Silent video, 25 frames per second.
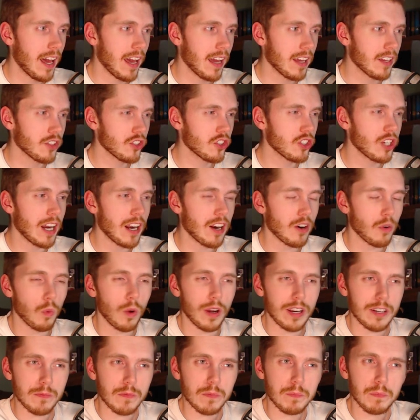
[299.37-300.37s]
share
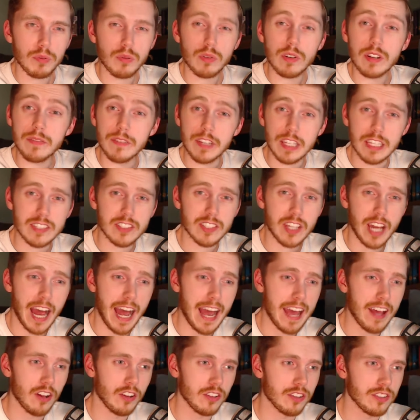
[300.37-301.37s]
what previous
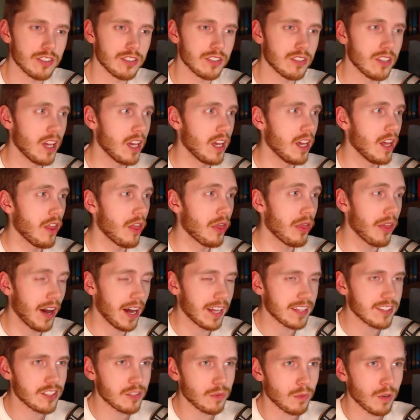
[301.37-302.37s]
Kyle's
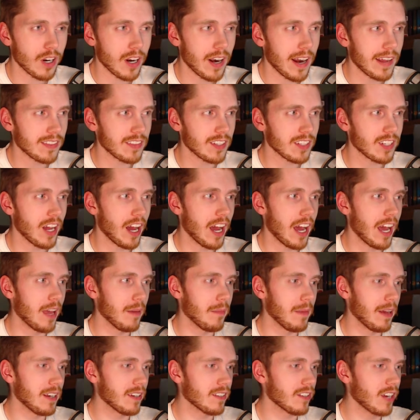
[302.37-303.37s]
thoughts were at the time
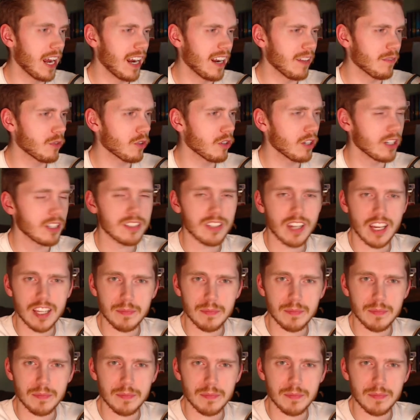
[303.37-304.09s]
and kind of criticize